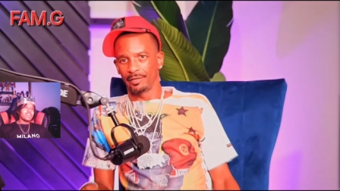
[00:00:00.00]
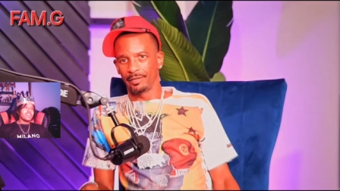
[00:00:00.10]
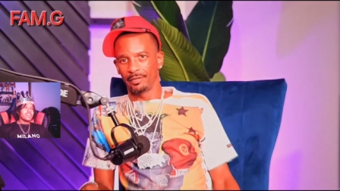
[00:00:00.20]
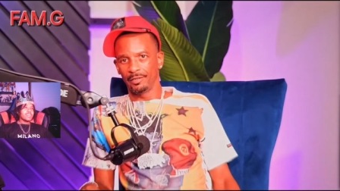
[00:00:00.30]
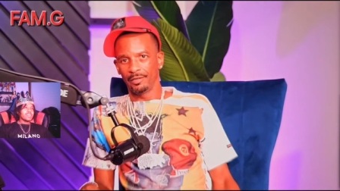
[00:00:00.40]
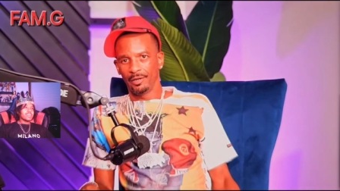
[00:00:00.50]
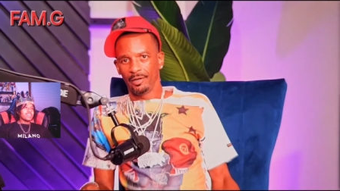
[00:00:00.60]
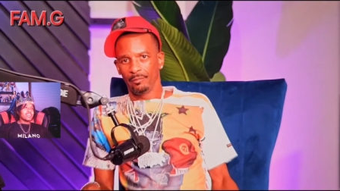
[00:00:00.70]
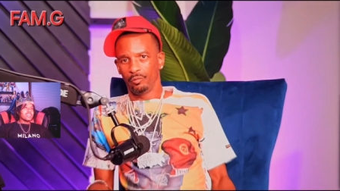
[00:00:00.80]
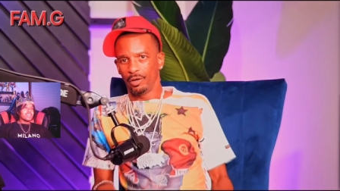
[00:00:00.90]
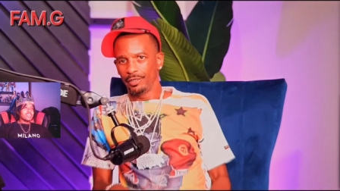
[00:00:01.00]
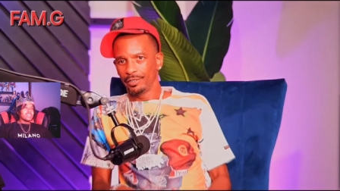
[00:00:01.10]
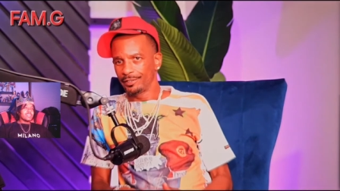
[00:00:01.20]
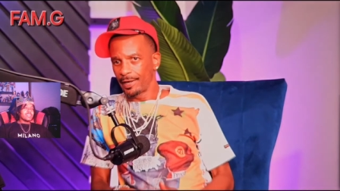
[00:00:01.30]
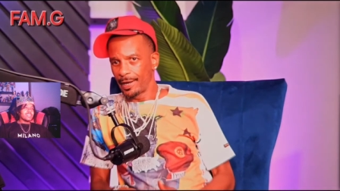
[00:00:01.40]
fingernail. Boy,
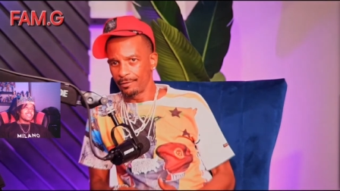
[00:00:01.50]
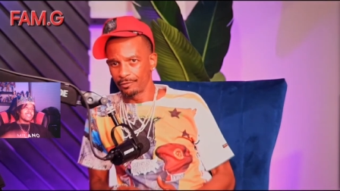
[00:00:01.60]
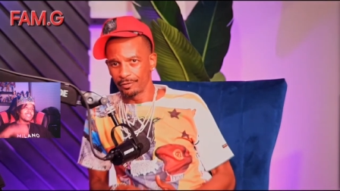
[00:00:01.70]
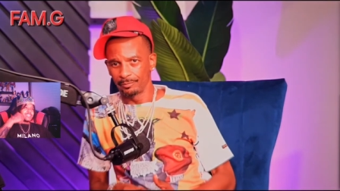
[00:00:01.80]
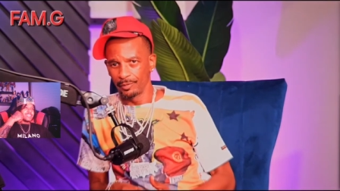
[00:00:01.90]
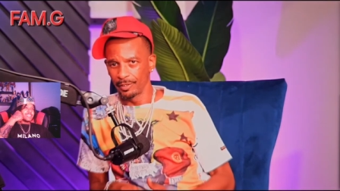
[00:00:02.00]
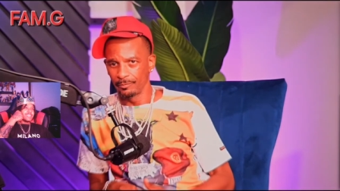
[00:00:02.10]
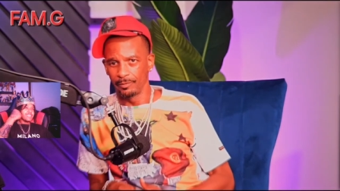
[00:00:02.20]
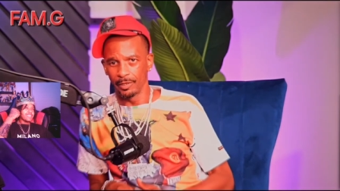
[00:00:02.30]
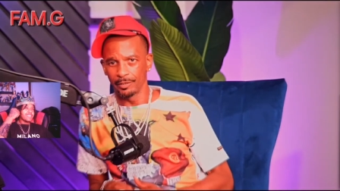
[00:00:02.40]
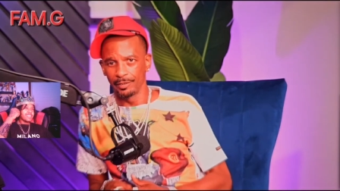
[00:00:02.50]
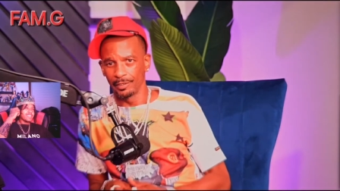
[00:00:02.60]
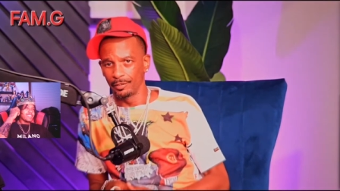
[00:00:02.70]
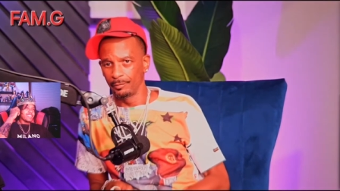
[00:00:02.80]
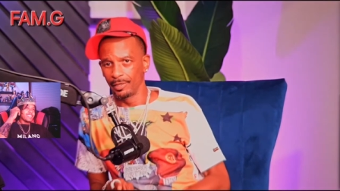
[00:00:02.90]
he a dangerous motherfucking
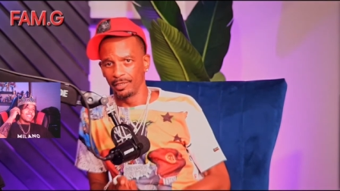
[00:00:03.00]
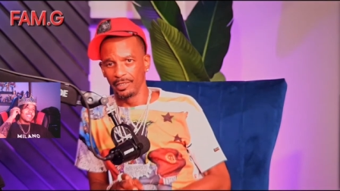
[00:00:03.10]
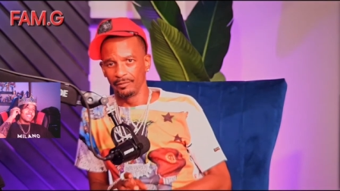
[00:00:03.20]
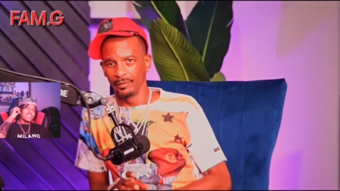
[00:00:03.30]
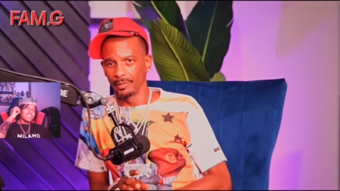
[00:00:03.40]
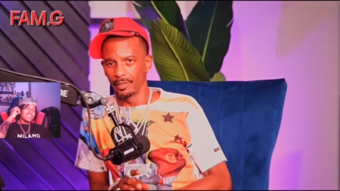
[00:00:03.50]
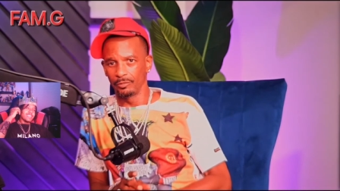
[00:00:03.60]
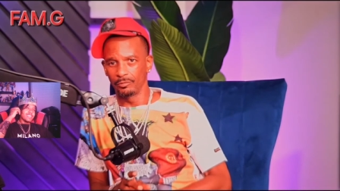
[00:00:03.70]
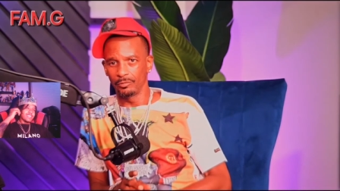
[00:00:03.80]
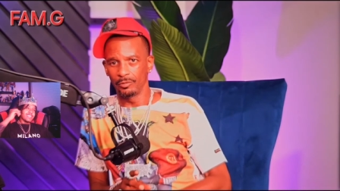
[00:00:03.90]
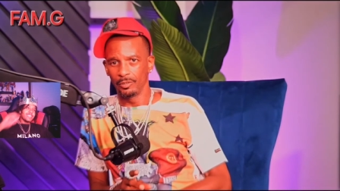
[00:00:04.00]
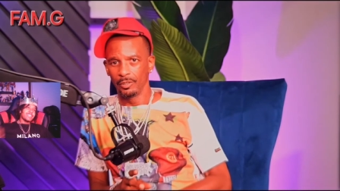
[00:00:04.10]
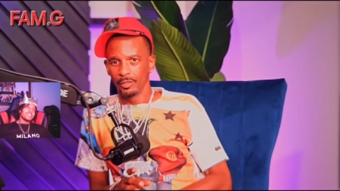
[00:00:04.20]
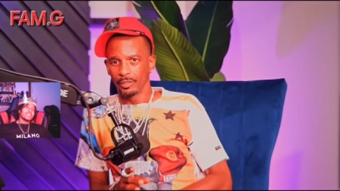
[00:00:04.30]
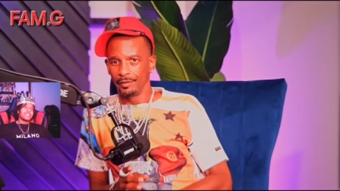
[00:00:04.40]
nigga. You better leave him alone.
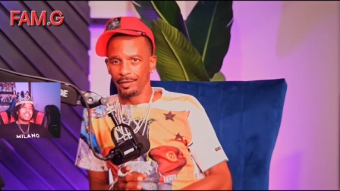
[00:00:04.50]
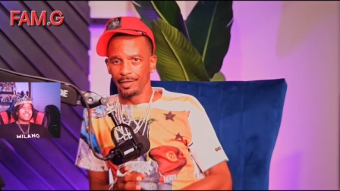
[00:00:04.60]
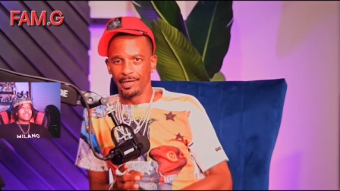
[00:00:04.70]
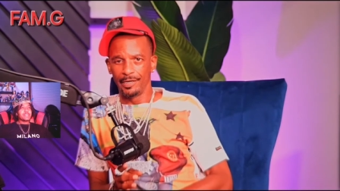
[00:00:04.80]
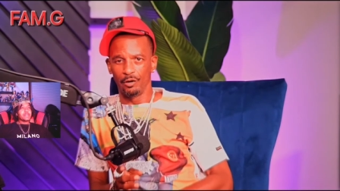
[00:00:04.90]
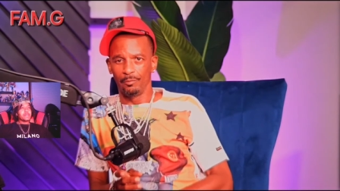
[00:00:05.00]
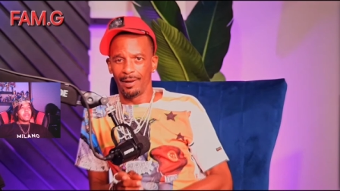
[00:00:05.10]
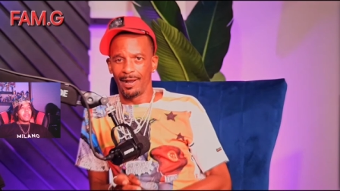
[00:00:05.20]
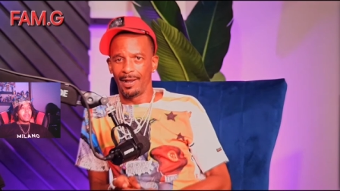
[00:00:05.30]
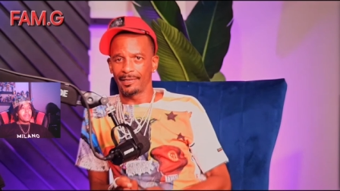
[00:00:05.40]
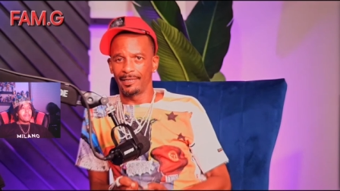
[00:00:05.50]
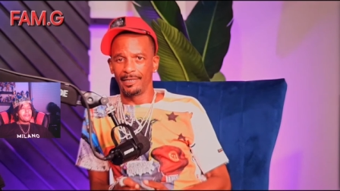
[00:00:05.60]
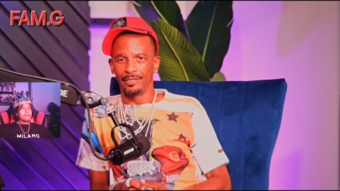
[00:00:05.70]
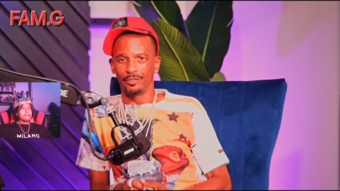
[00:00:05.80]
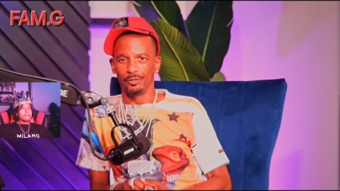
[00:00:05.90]
Cause nigga, he don't mind
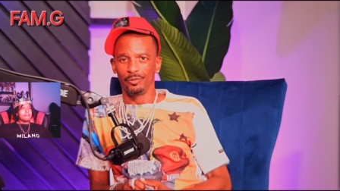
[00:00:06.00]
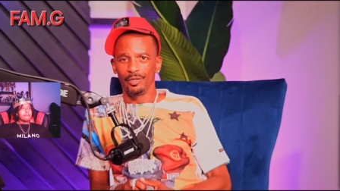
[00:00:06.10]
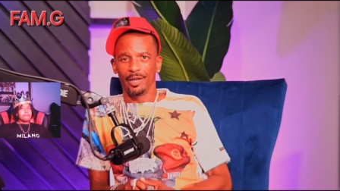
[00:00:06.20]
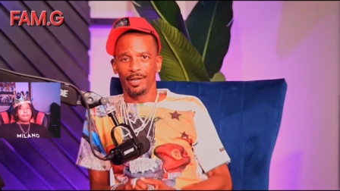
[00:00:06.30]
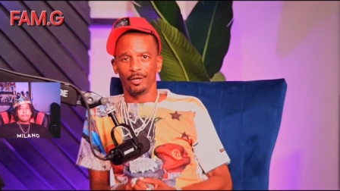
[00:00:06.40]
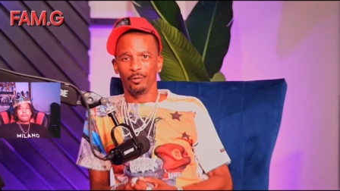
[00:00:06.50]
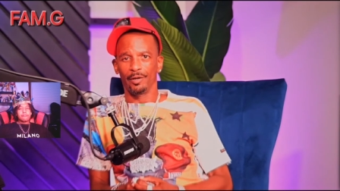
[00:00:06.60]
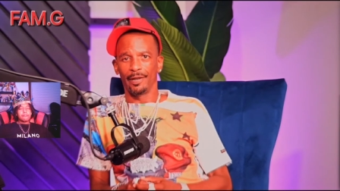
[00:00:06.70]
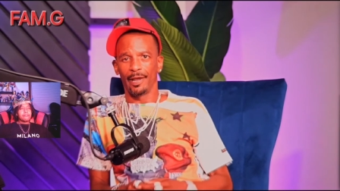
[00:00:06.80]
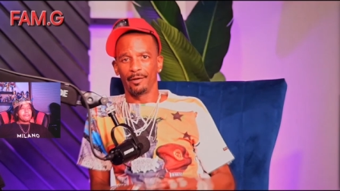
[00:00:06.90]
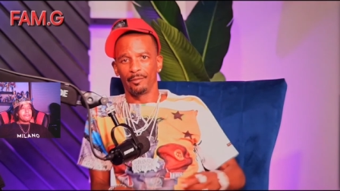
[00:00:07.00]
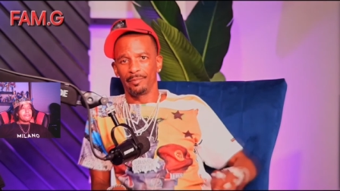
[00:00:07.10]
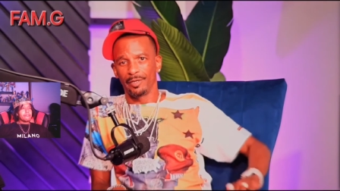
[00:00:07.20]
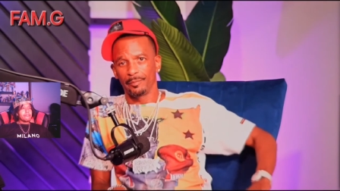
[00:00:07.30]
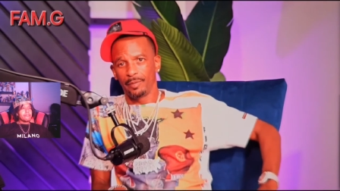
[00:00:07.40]
killing you and going down there
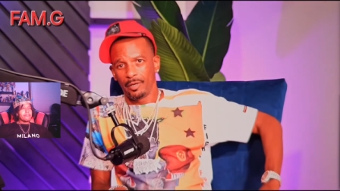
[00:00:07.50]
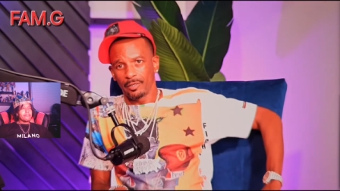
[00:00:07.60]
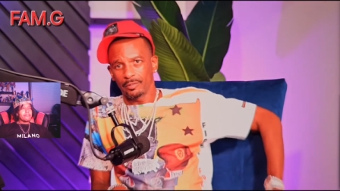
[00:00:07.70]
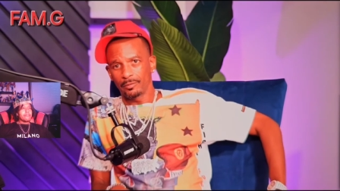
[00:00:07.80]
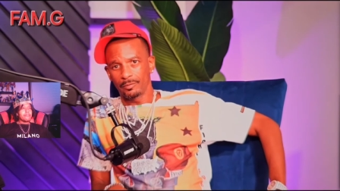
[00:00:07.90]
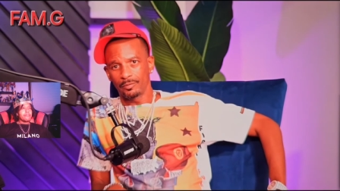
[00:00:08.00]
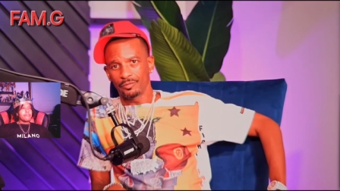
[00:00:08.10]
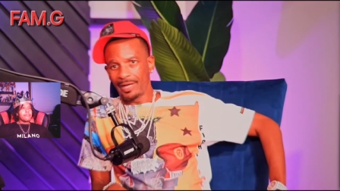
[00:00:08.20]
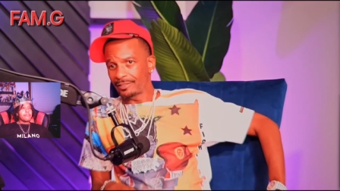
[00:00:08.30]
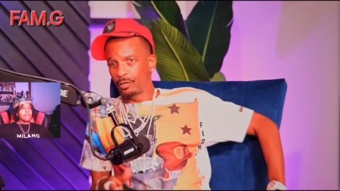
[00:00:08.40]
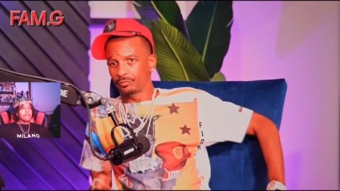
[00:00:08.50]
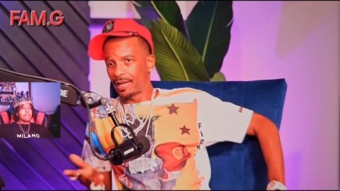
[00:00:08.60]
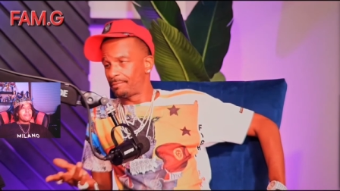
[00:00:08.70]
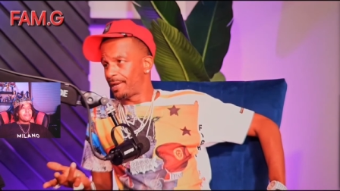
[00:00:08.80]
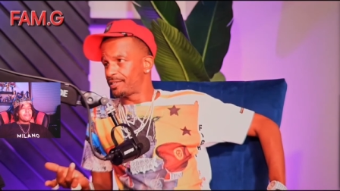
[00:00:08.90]
being a punk. That's the only
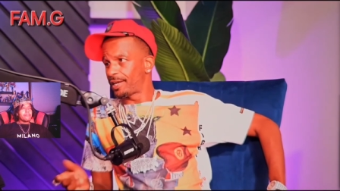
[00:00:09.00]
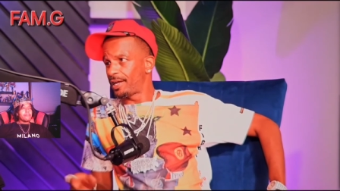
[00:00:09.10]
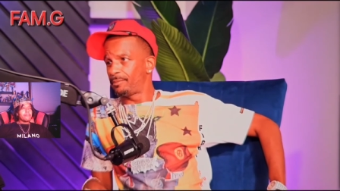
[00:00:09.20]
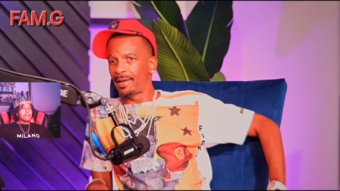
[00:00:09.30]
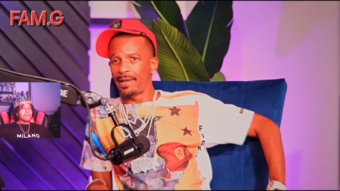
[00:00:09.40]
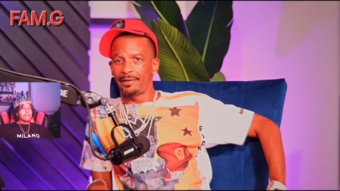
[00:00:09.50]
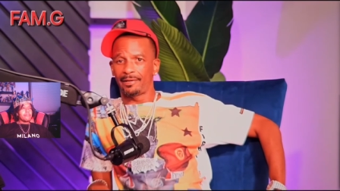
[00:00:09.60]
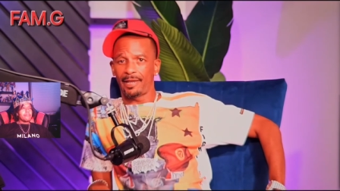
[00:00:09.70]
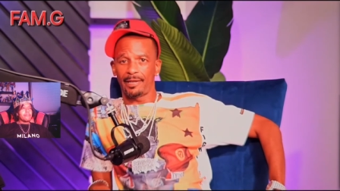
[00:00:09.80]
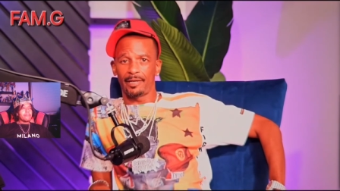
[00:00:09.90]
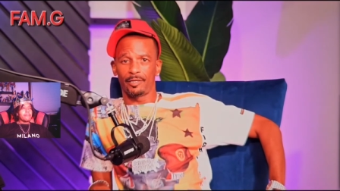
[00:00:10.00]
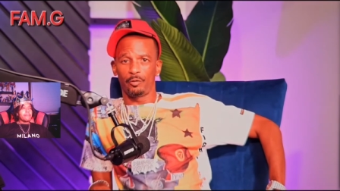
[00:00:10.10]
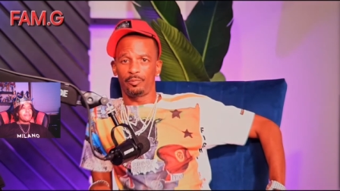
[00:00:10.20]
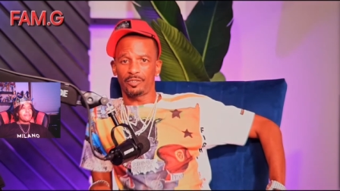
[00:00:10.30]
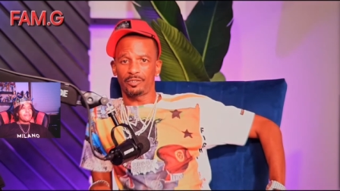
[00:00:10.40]
thing make jail bad. Nigga can't get
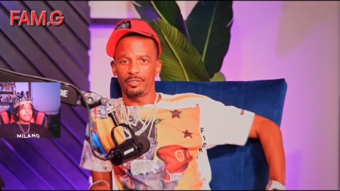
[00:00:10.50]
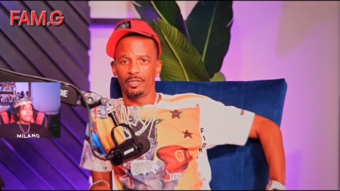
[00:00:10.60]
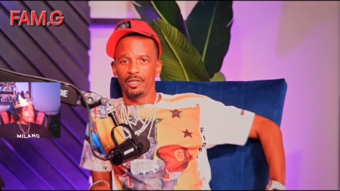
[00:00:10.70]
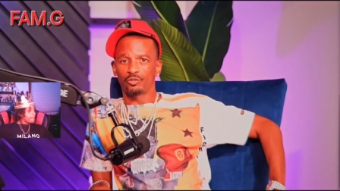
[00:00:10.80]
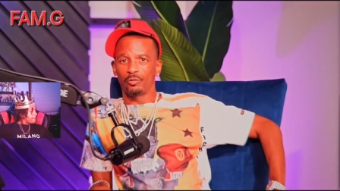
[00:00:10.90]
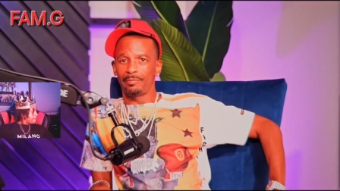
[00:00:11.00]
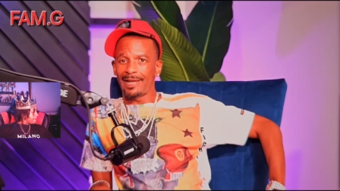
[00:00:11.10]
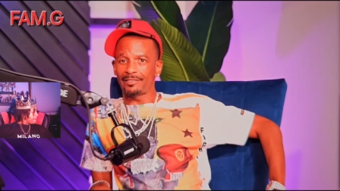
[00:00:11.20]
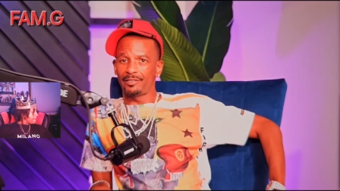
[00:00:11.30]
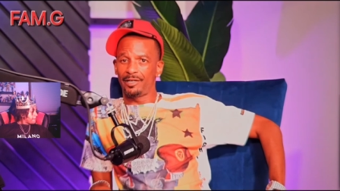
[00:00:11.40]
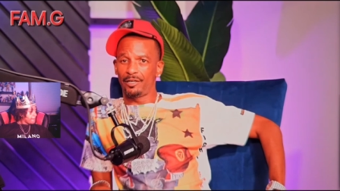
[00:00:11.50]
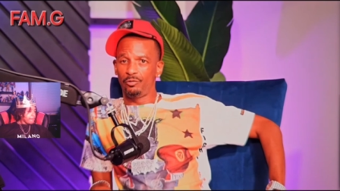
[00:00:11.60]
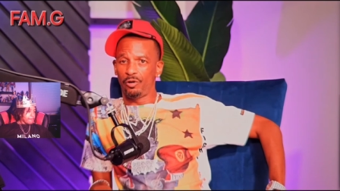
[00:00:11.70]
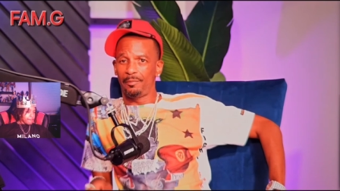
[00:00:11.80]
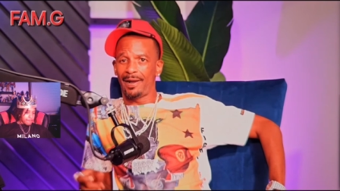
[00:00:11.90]
no pussy. So imagine a nigga
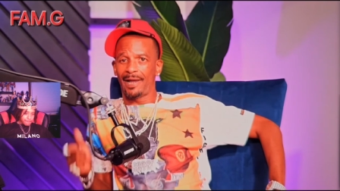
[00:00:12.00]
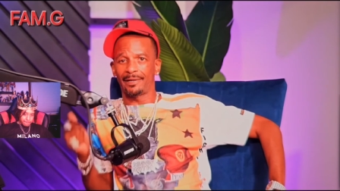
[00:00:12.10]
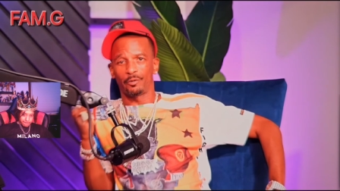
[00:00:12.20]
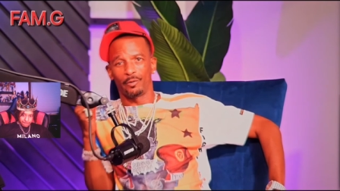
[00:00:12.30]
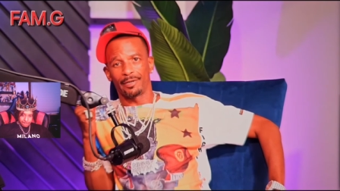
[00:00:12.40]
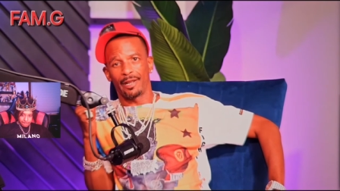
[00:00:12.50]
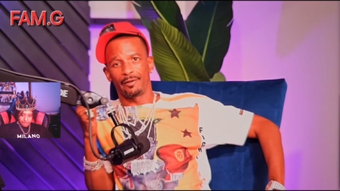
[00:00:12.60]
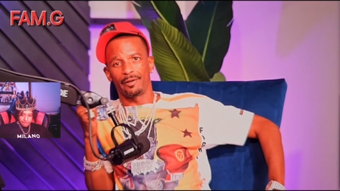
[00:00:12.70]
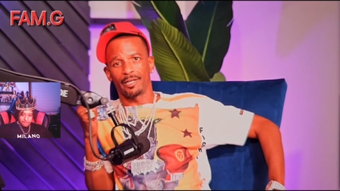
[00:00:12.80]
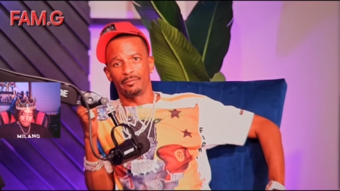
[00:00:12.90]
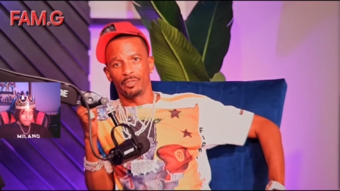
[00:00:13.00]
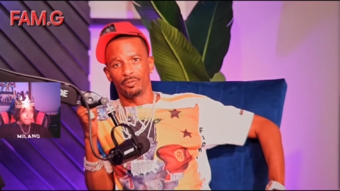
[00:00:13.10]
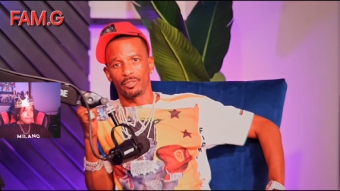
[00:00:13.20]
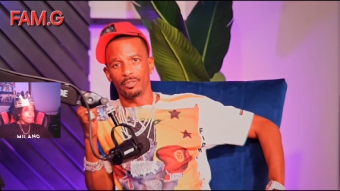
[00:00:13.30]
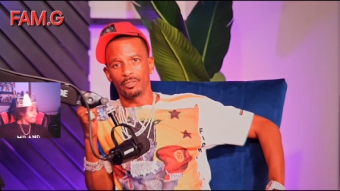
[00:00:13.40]
who don't mind going down there and getting
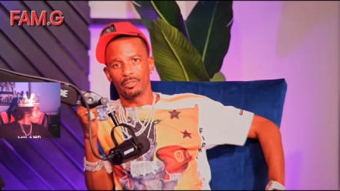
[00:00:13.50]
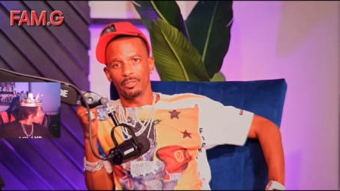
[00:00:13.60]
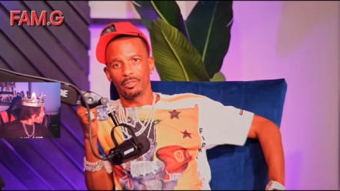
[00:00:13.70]
booted.